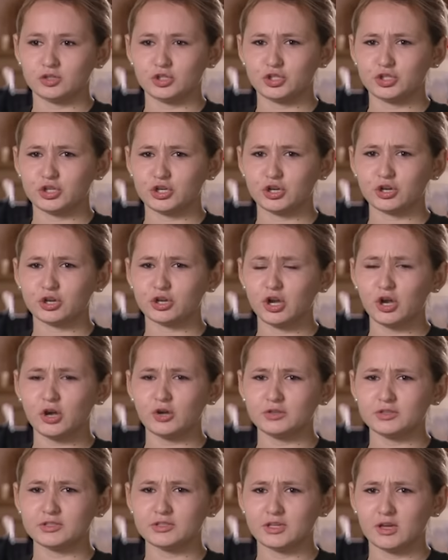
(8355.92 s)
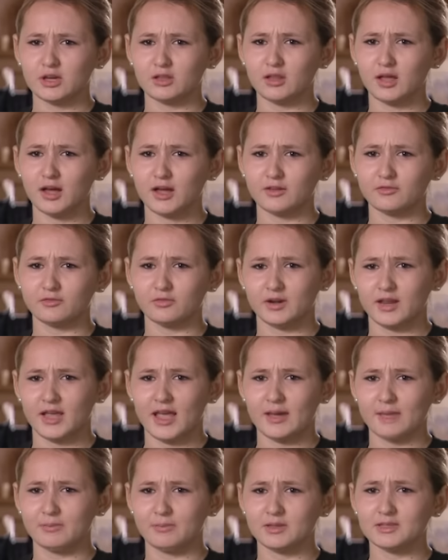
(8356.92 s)
sugarcoats a lot of what
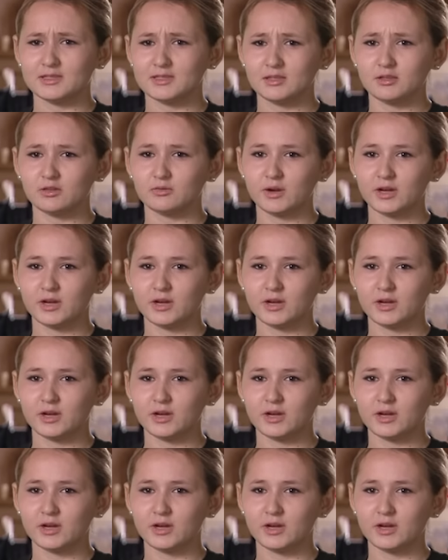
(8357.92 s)
happens in the